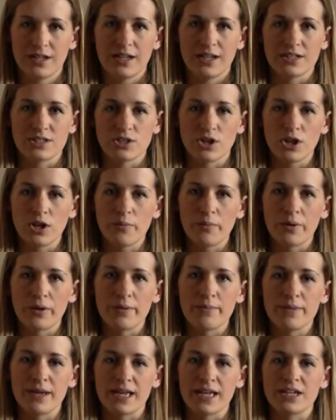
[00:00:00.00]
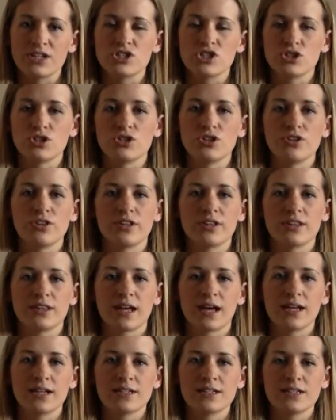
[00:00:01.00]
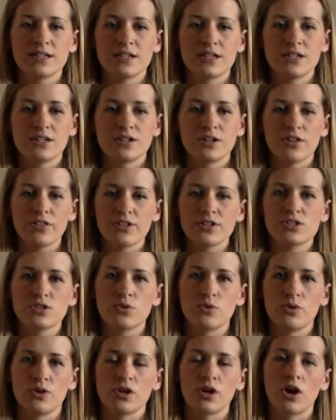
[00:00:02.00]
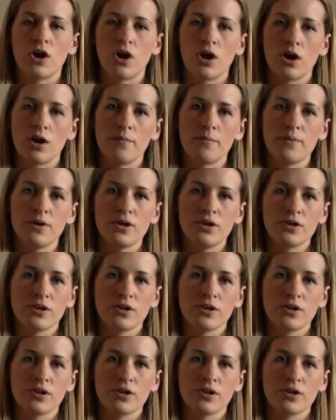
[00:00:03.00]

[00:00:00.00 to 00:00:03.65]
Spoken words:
It's all about making sure that nothing's going to harm,